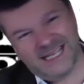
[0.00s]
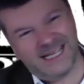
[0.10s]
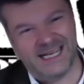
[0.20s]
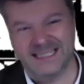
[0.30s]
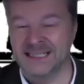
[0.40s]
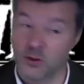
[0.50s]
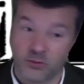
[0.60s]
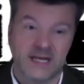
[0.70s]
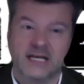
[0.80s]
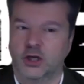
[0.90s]
And
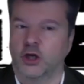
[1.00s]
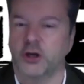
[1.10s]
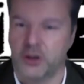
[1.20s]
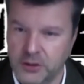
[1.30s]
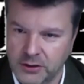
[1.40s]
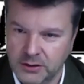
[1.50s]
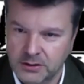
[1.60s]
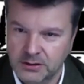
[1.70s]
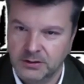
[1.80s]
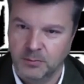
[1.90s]
they look
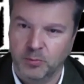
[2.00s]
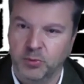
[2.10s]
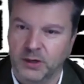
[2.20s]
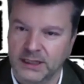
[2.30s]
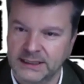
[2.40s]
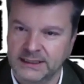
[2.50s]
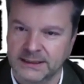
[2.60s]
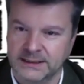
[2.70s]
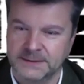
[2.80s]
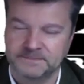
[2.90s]

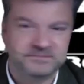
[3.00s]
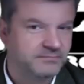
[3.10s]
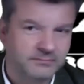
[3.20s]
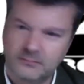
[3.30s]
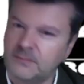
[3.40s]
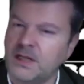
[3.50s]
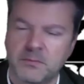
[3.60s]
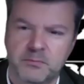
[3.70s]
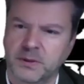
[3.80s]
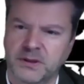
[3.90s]
brilliant,
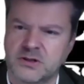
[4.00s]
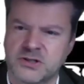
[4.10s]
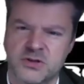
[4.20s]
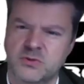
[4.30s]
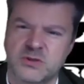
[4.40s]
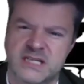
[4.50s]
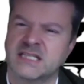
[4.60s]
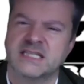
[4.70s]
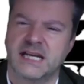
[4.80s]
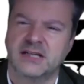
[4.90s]
but there's no
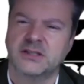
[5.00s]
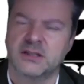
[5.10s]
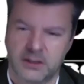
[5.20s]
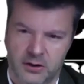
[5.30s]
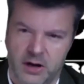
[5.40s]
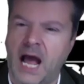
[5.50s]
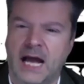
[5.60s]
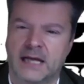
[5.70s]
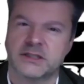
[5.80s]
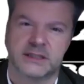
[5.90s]
sensation that you're
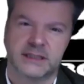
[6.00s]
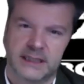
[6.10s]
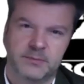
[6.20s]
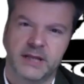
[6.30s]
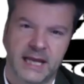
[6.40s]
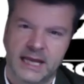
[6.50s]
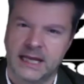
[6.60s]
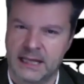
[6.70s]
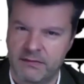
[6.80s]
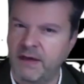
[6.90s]
actually playing
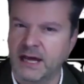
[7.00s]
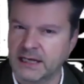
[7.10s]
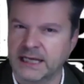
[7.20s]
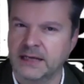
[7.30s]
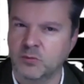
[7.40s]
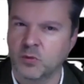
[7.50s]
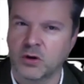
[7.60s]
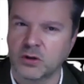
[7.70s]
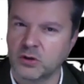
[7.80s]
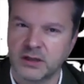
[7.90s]
in that game
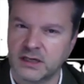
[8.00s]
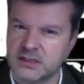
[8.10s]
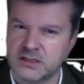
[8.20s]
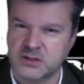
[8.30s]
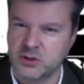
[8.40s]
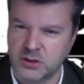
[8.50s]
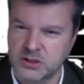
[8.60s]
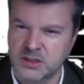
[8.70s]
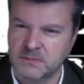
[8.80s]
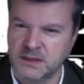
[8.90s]
world, or that it's doing
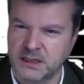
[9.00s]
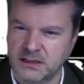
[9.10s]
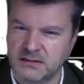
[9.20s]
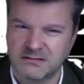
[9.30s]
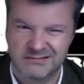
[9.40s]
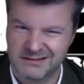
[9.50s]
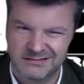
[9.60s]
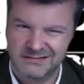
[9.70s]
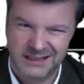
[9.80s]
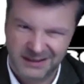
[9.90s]
something
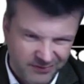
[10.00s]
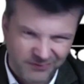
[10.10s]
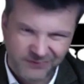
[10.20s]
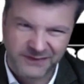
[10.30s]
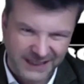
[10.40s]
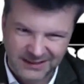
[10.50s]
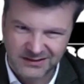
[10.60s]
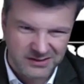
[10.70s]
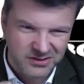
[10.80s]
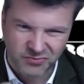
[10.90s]
that
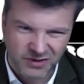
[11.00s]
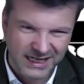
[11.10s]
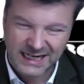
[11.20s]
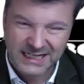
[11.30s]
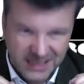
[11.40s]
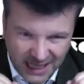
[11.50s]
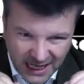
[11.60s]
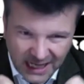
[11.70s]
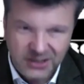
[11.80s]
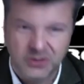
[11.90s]
feels right.
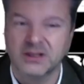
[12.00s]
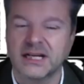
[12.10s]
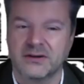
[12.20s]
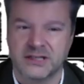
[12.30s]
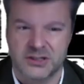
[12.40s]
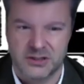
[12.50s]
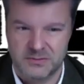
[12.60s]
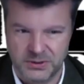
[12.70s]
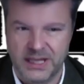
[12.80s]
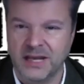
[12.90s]
You're literally just
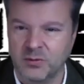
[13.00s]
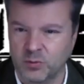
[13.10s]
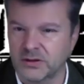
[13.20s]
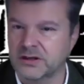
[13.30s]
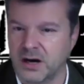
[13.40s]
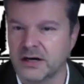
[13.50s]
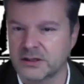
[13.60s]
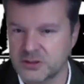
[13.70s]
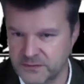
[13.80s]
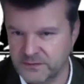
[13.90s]
playing with
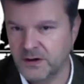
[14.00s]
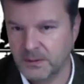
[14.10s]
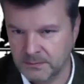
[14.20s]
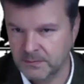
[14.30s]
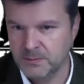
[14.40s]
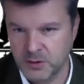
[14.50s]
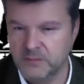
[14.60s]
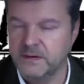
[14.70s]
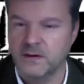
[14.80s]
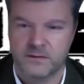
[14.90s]
characters from the
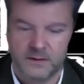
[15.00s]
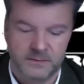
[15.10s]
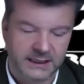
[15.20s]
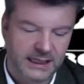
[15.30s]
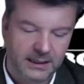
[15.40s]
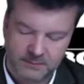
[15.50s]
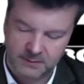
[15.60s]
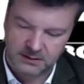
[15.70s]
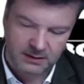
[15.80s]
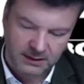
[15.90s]
movie or from the
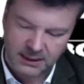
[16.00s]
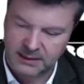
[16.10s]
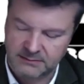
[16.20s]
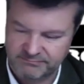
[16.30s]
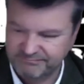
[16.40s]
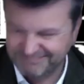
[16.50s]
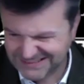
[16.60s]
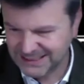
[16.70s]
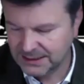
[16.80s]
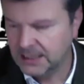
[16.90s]
game, and
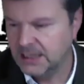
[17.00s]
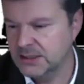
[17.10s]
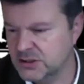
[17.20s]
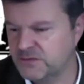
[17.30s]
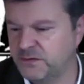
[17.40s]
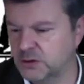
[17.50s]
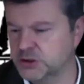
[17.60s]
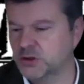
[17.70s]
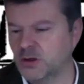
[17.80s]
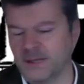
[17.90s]
just falls
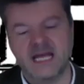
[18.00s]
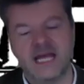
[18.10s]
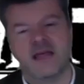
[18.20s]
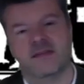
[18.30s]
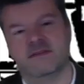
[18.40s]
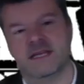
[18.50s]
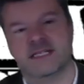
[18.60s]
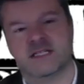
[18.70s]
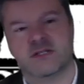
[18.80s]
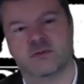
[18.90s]
short of it.
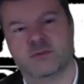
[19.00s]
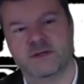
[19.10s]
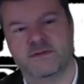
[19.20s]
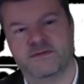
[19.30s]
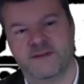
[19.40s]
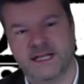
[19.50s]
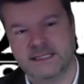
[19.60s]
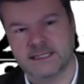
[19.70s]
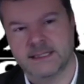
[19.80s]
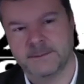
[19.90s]
This, we
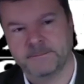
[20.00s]
felt,